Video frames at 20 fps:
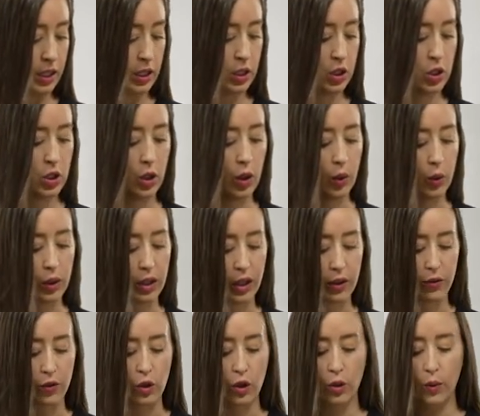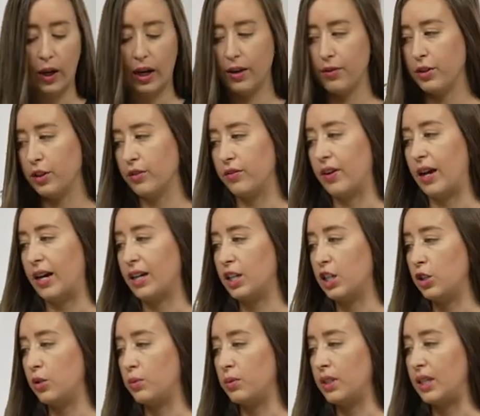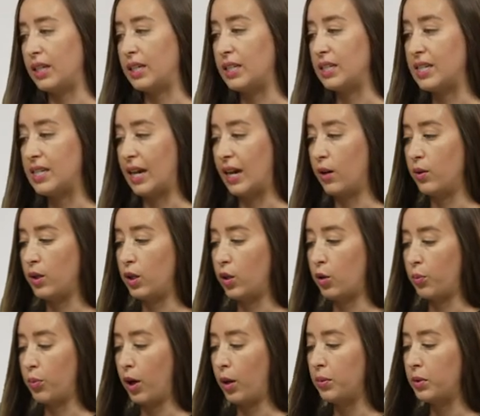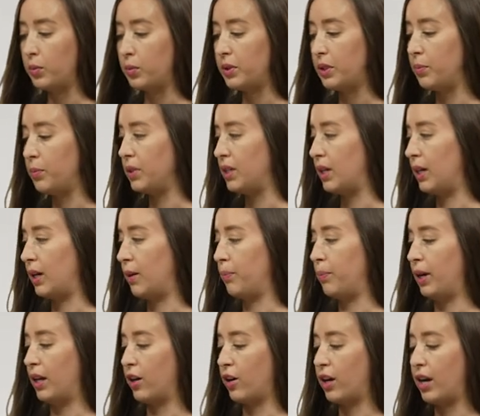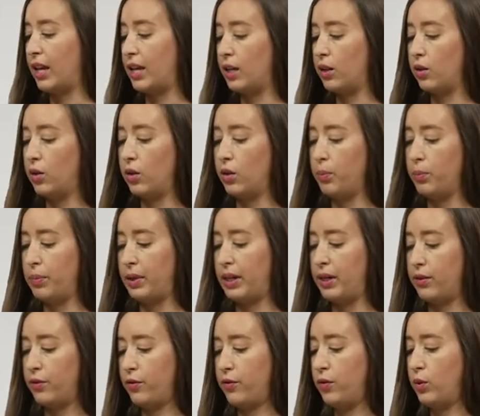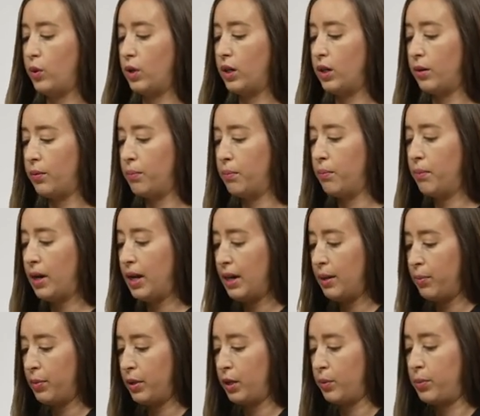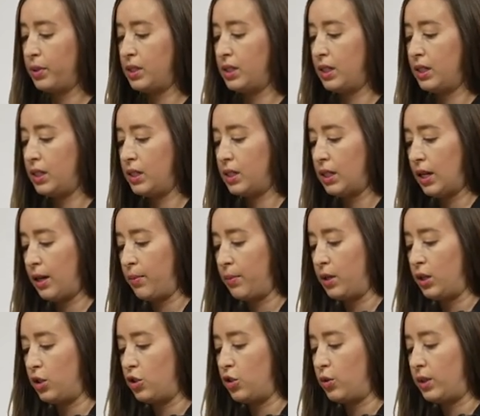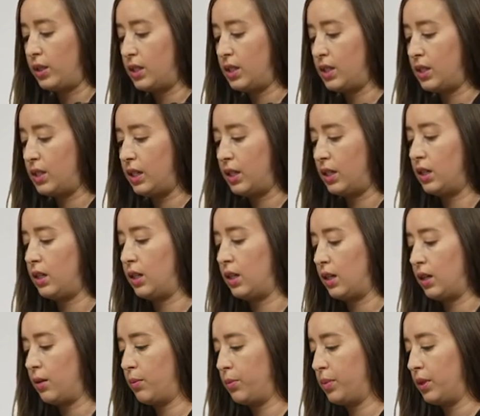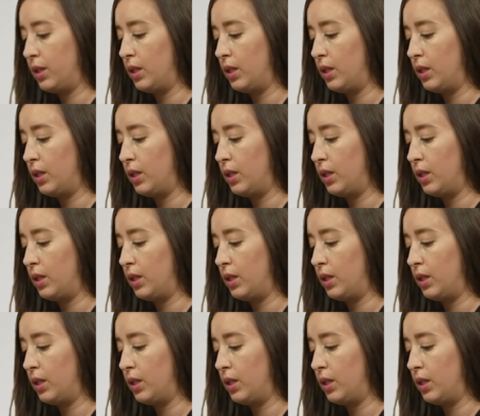So if you have your vacuum laying down, it'll probably be a better angle, but for my purposes, I'm gonna do it standing up.